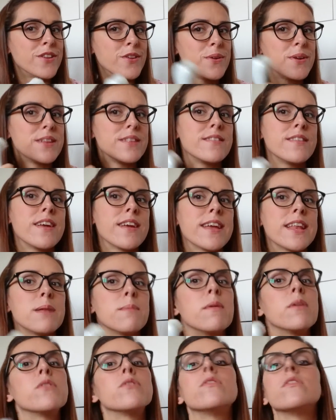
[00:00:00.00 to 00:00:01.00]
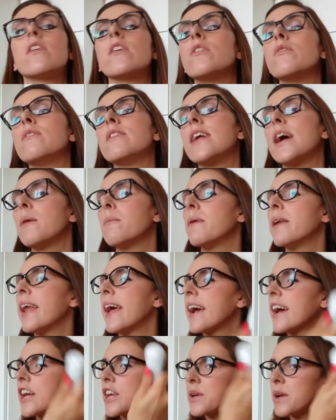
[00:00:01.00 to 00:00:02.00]
do it in circular motions. I do it down my
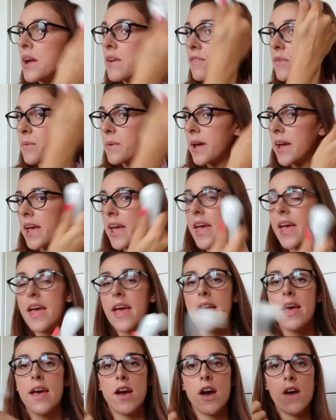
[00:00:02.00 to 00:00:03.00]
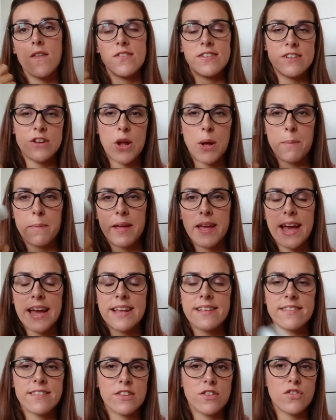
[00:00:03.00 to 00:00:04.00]
neck, I do it everywhere. Obviously not on my
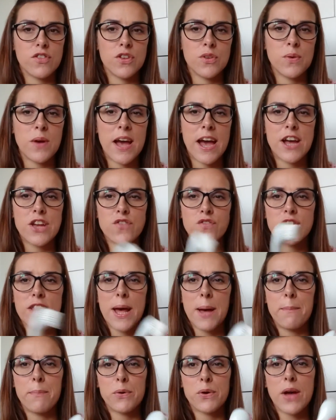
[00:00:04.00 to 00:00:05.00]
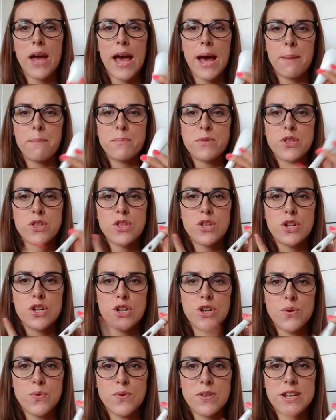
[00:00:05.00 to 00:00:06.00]
eyes because it's too harsh for that, but
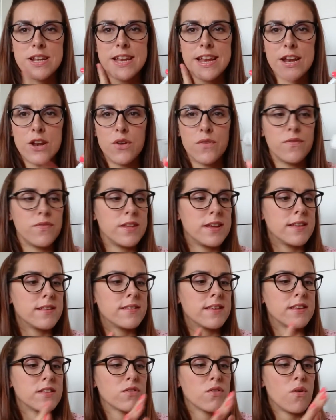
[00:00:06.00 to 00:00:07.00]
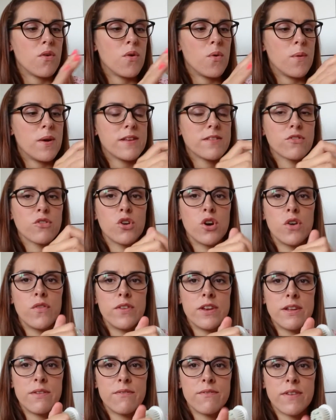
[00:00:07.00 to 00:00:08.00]
absolutely love this. It's always
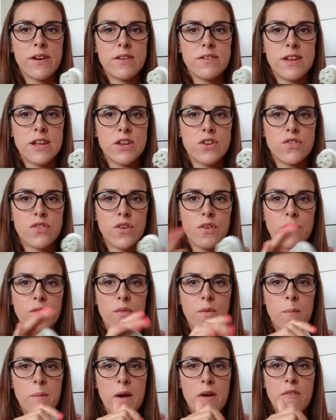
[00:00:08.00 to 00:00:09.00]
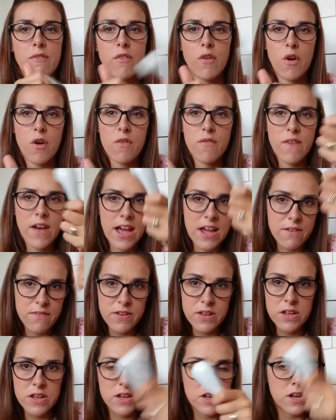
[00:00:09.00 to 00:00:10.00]
covered in foundation. About four or
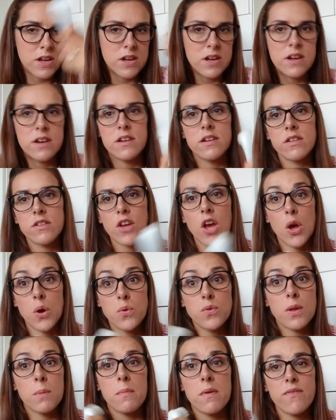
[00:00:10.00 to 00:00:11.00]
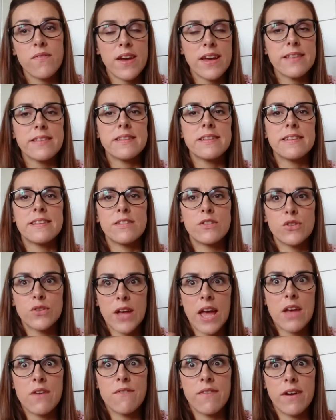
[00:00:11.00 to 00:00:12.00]
five goes on my face and it's
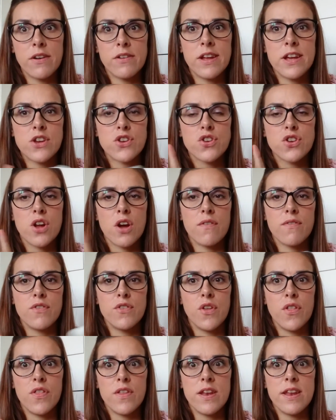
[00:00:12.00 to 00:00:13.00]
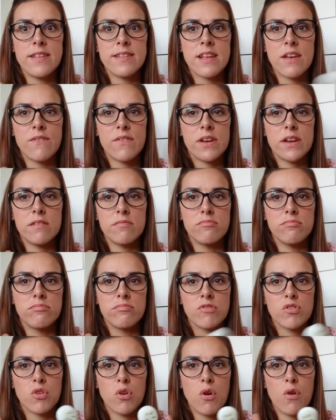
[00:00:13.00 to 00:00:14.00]
still getting foundation off. Nothing has ever
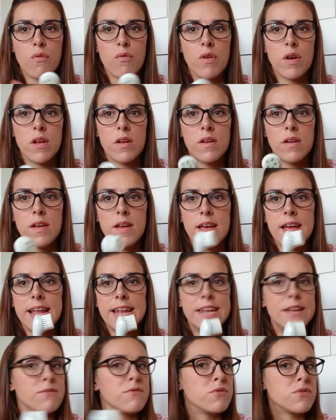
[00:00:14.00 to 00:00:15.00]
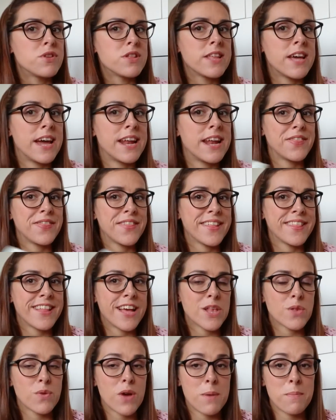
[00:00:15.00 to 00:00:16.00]
sort of lived up to I think
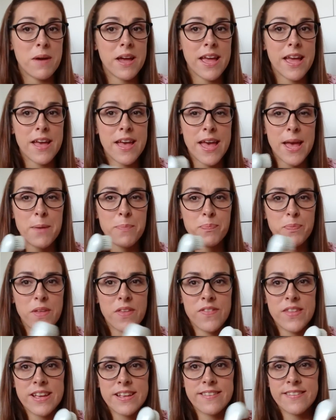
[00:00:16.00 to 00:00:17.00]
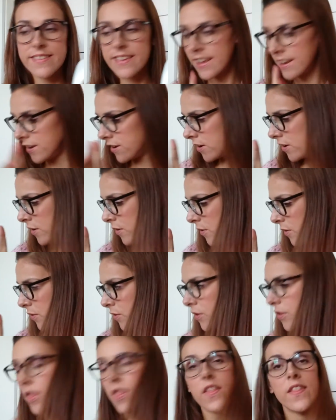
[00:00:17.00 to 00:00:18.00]
that's why my um, this and
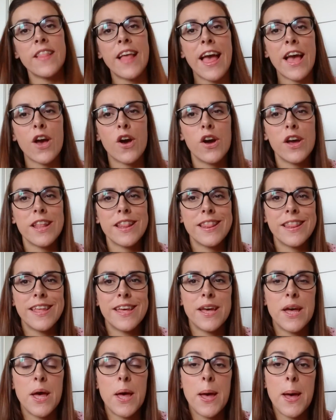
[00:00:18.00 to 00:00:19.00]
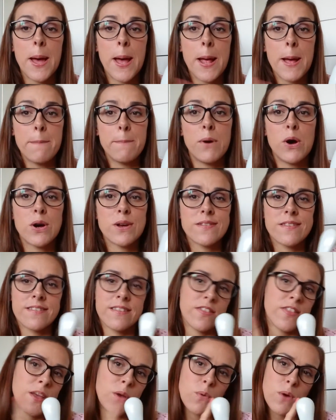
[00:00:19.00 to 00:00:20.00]
another thing that I got in the box
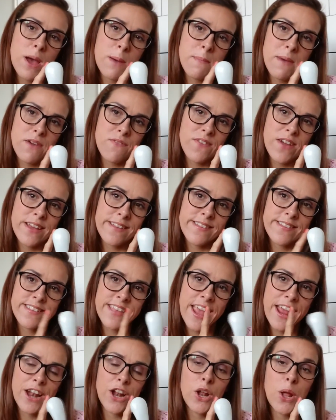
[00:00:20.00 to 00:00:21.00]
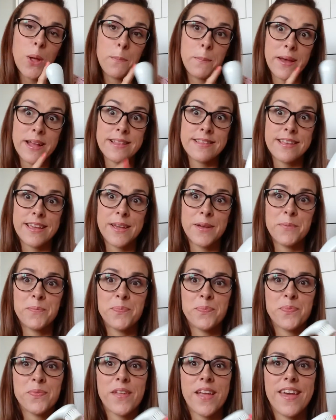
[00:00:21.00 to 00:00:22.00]
is I think why my face is getting a lot better
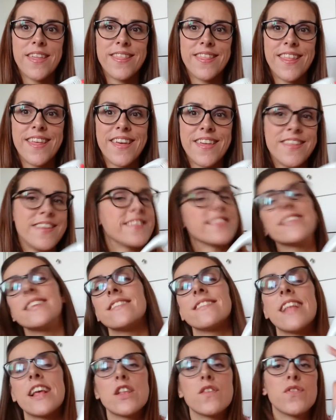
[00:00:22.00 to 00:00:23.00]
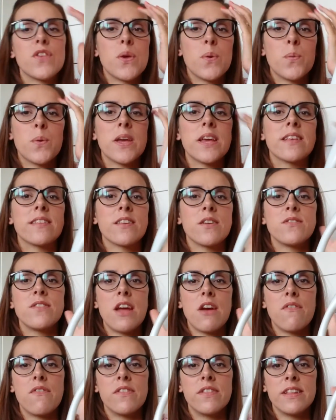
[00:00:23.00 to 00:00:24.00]
this last few weeks. So
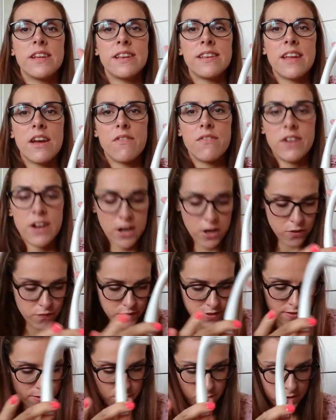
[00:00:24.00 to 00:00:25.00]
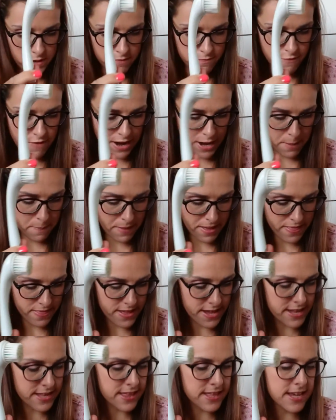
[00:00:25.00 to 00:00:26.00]
definitely, definitely love this and would recommend
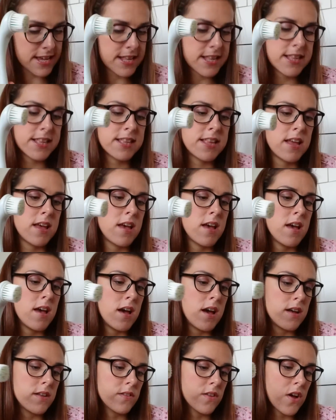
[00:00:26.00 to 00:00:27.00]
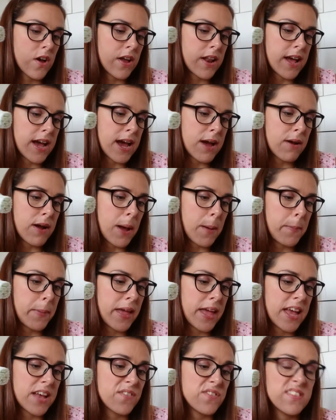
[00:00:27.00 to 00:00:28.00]
this. This has got an R R
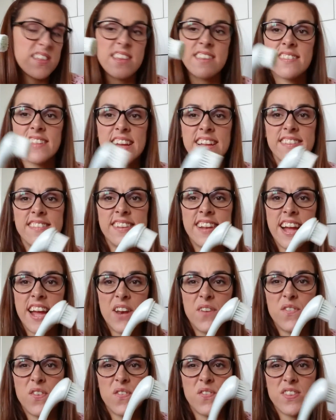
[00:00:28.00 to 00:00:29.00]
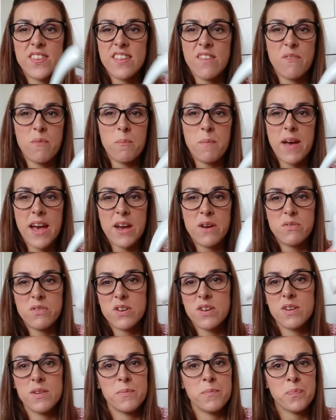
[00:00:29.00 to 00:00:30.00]
P of six ninety-nine for seven pounds.